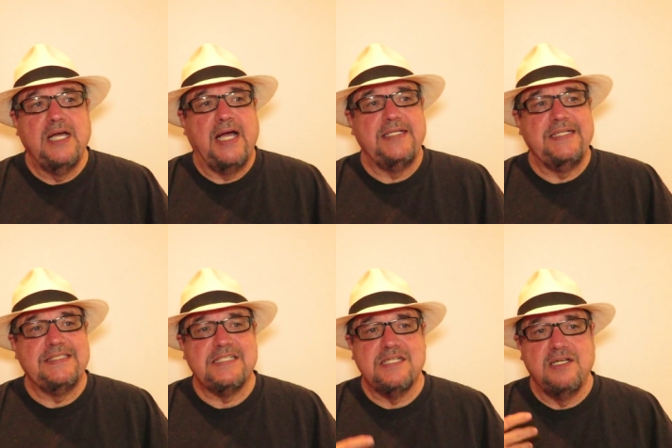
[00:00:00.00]

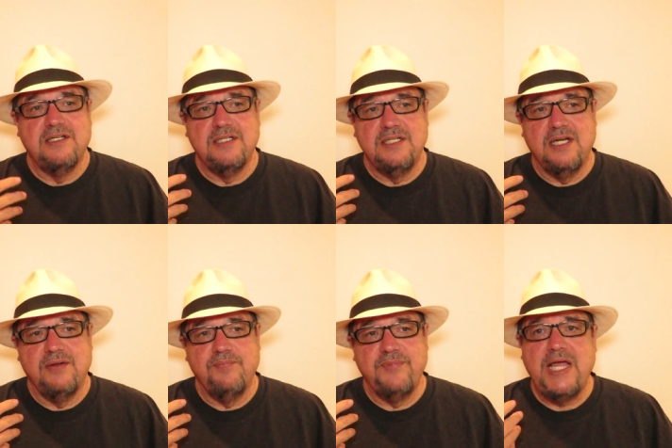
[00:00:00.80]
It's
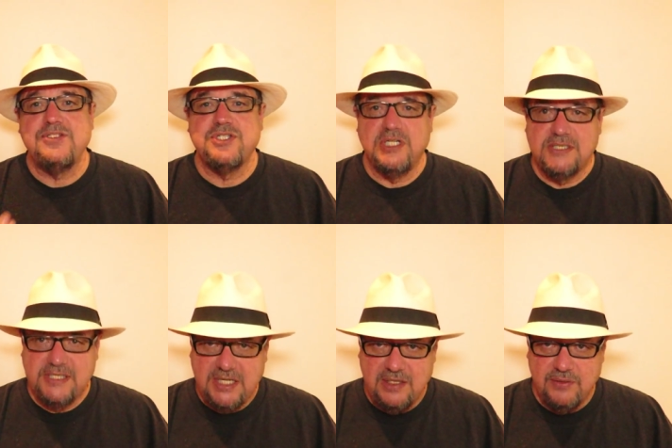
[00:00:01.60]
not just
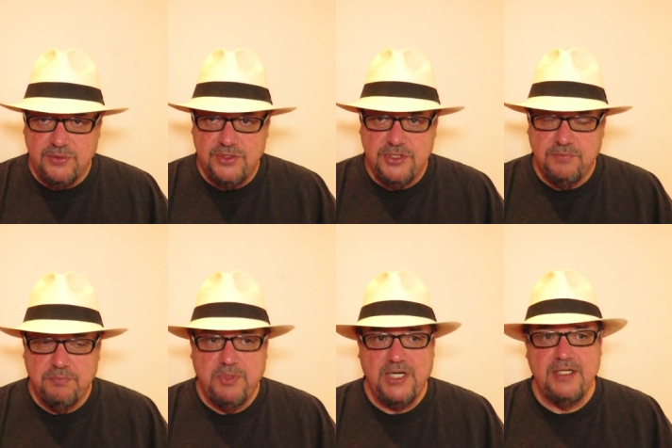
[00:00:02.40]
huge,
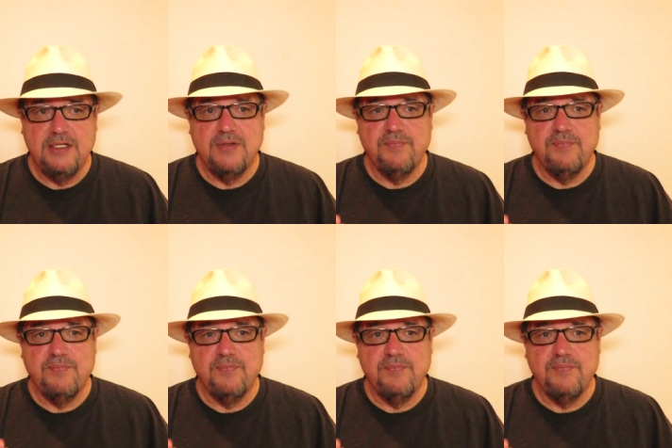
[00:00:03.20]
but